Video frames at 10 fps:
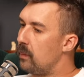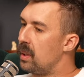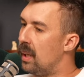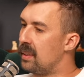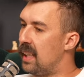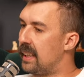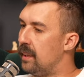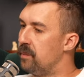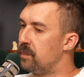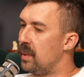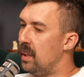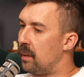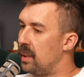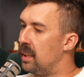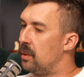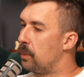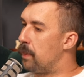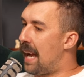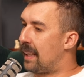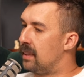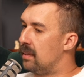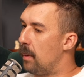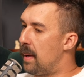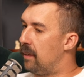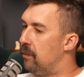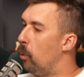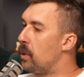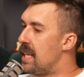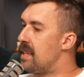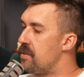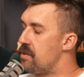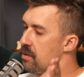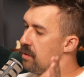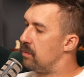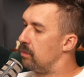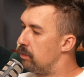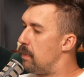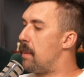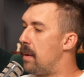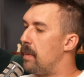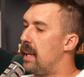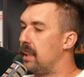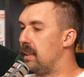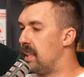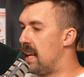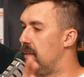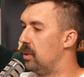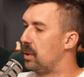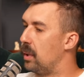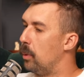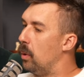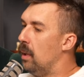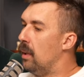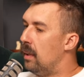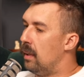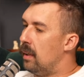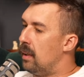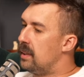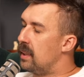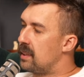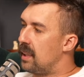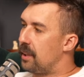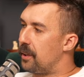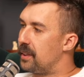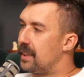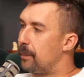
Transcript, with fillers: I was like, I'm going to look back about four years, back, back, back, and then have a look at them all. And then I started noticing